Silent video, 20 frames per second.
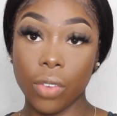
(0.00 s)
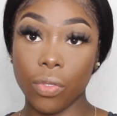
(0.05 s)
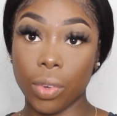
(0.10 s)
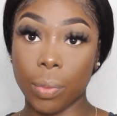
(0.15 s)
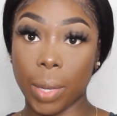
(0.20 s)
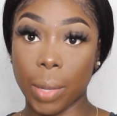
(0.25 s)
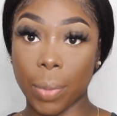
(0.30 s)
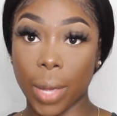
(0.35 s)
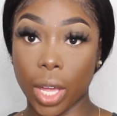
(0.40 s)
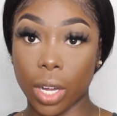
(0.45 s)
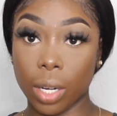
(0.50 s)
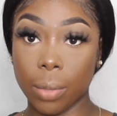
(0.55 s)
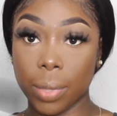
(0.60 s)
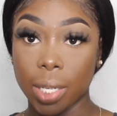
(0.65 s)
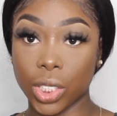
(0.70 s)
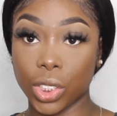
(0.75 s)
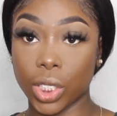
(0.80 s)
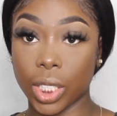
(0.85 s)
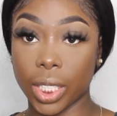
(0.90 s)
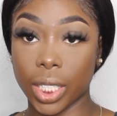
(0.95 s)
For my powder
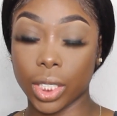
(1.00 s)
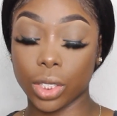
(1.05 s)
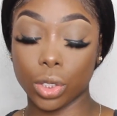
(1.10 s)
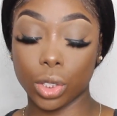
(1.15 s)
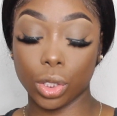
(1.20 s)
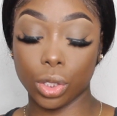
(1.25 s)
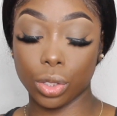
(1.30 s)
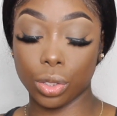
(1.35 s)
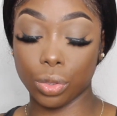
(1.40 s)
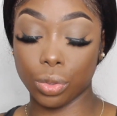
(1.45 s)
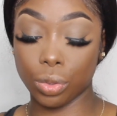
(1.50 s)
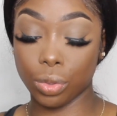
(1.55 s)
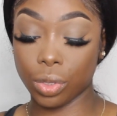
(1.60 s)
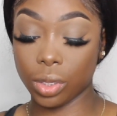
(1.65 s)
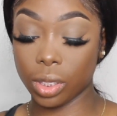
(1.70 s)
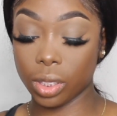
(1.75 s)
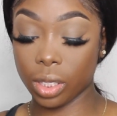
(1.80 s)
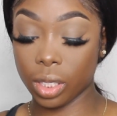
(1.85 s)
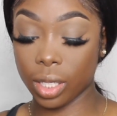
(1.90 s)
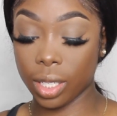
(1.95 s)
brush, I like to
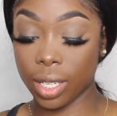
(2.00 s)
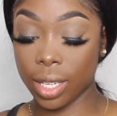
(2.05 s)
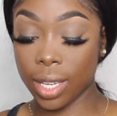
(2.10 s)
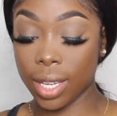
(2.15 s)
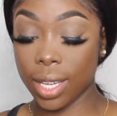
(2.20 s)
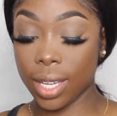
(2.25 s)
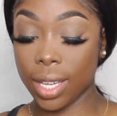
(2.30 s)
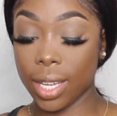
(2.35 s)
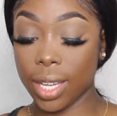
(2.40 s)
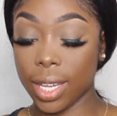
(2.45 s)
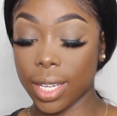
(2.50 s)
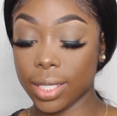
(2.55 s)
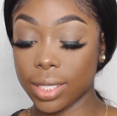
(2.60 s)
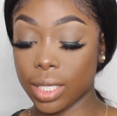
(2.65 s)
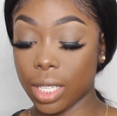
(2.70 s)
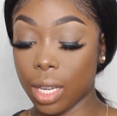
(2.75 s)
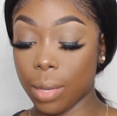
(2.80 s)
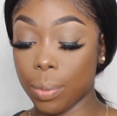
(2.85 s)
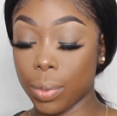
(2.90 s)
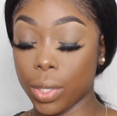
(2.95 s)
use a
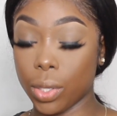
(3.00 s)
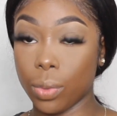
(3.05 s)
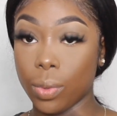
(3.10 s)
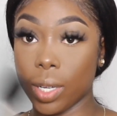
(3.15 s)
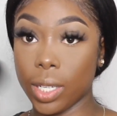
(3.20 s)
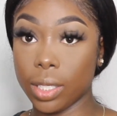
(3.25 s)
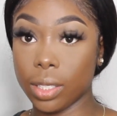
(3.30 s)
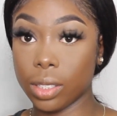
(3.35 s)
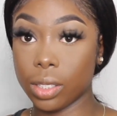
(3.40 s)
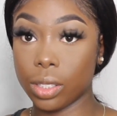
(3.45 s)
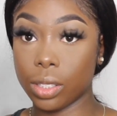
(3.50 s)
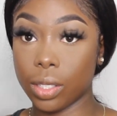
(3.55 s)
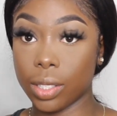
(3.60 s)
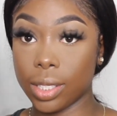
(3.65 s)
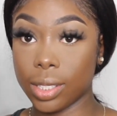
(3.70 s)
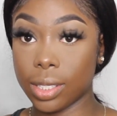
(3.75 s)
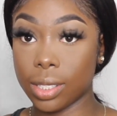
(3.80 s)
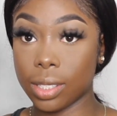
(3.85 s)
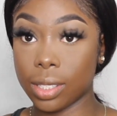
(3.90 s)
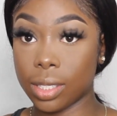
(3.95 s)
tapered one. So
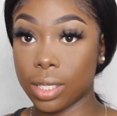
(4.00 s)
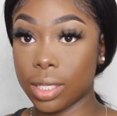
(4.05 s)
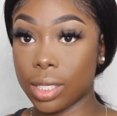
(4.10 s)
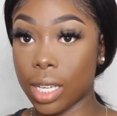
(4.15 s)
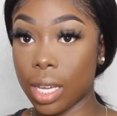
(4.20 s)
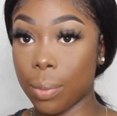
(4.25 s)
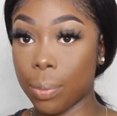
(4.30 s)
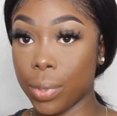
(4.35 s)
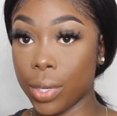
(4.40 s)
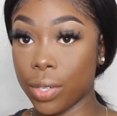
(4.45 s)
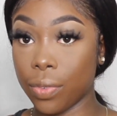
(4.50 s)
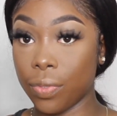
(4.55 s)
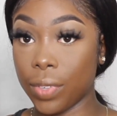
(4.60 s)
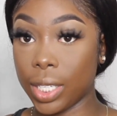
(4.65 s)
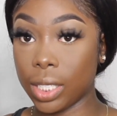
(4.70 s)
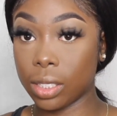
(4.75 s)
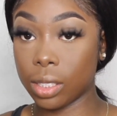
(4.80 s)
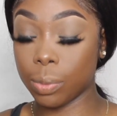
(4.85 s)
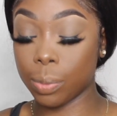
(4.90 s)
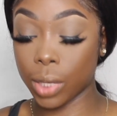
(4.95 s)
this is the tapered
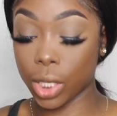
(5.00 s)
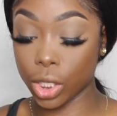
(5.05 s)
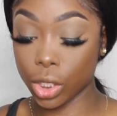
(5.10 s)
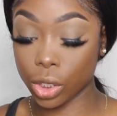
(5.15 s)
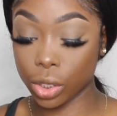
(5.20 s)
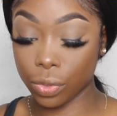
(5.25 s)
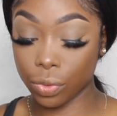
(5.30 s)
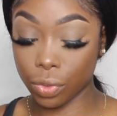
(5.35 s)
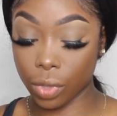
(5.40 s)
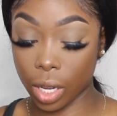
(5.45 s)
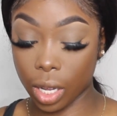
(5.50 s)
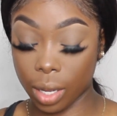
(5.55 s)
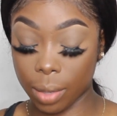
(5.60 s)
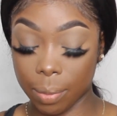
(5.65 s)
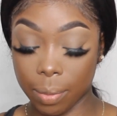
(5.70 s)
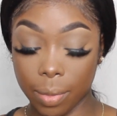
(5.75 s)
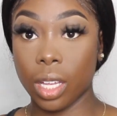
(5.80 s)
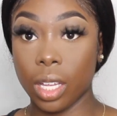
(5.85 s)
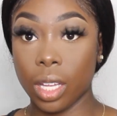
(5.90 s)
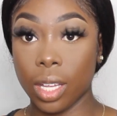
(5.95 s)
face brush
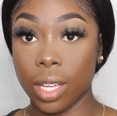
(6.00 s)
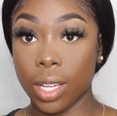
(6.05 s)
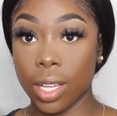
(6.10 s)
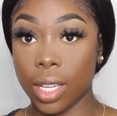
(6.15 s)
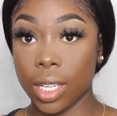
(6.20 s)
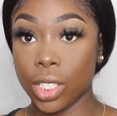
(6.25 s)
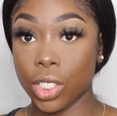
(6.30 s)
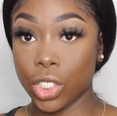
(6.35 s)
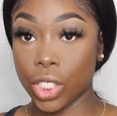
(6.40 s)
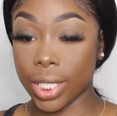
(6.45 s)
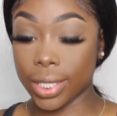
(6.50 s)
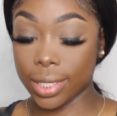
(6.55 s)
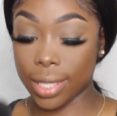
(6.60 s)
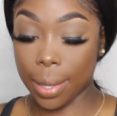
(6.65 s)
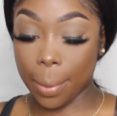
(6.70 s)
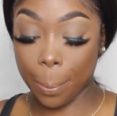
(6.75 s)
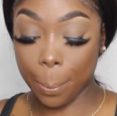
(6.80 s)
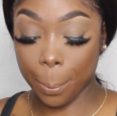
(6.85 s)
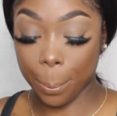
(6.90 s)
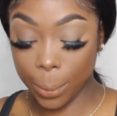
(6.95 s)
from
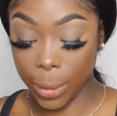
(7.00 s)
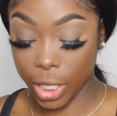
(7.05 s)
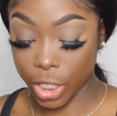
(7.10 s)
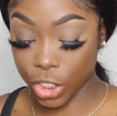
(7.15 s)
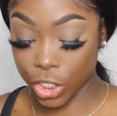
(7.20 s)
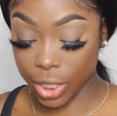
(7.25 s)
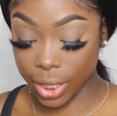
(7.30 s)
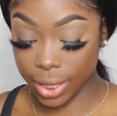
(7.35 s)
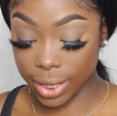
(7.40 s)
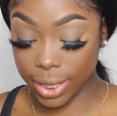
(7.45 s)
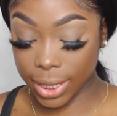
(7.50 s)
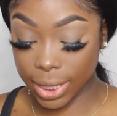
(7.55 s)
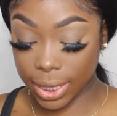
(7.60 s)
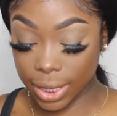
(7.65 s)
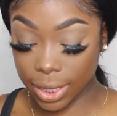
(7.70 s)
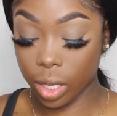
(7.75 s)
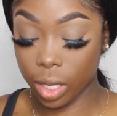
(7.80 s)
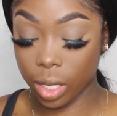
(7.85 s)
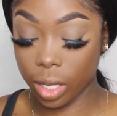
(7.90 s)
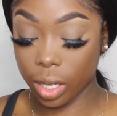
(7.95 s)
JESSUP
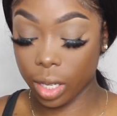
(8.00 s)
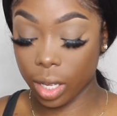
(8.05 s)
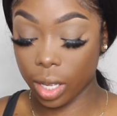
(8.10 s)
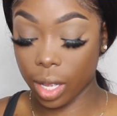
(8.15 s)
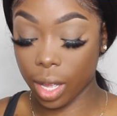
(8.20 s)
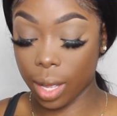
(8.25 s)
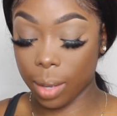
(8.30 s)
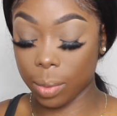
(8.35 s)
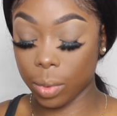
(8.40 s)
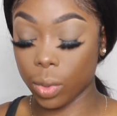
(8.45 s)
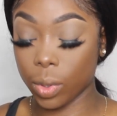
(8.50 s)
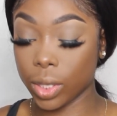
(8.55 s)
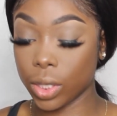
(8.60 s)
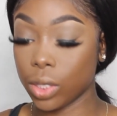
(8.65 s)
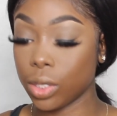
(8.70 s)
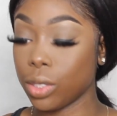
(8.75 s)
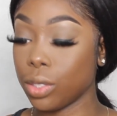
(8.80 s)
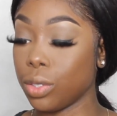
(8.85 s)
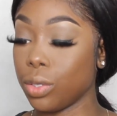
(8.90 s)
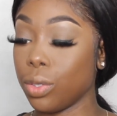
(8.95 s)
brushes. So what I
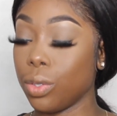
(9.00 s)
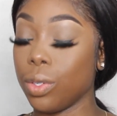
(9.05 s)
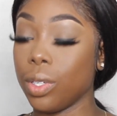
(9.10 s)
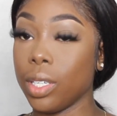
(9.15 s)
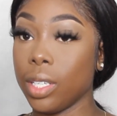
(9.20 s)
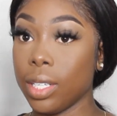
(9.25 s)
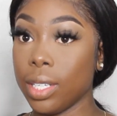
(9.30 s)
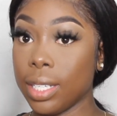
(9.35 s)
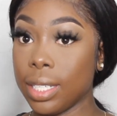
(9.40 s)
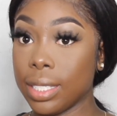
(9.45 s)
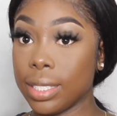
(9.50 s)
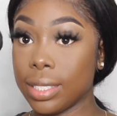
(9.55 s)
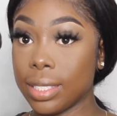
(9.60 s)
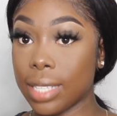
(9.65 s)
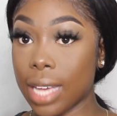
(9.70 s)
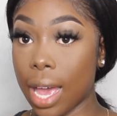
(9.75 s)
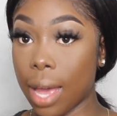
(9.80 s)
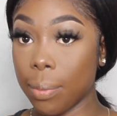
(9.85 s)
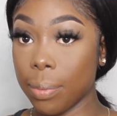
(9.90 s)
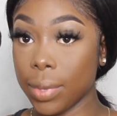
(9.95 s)
did here was I tapped
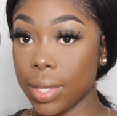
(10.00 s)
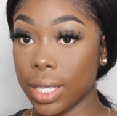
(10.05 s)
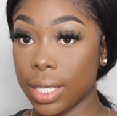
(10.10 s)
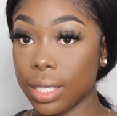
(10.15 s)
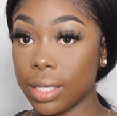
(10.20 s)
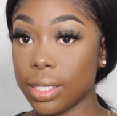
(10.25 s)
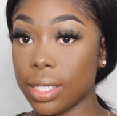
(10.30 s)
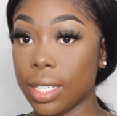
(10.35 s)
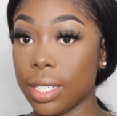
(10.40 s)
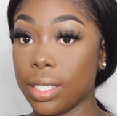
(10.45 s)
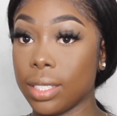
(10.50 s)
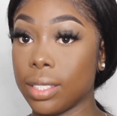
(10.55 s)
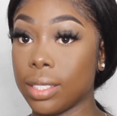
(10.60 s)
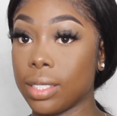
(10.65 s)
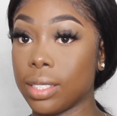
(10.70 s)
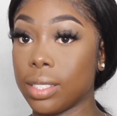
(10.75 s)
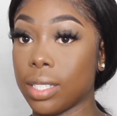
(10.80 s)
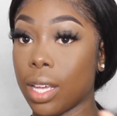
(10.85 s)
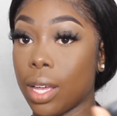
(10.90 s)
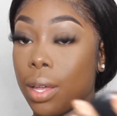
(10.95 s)
my brush in some
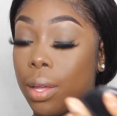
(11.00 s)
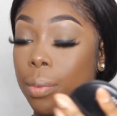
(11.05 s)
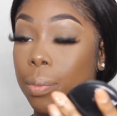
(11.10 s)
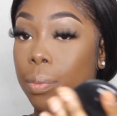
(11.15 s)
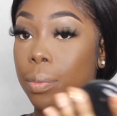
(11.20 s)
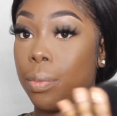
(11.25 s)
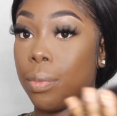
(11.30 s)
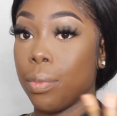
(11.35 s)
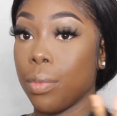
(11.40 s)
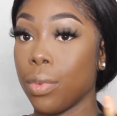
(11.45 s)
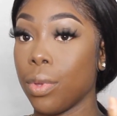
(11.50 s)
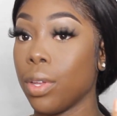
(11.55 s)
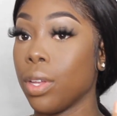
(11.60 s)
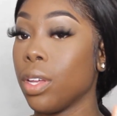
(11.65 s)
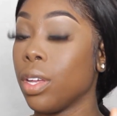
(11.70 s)
banana powder.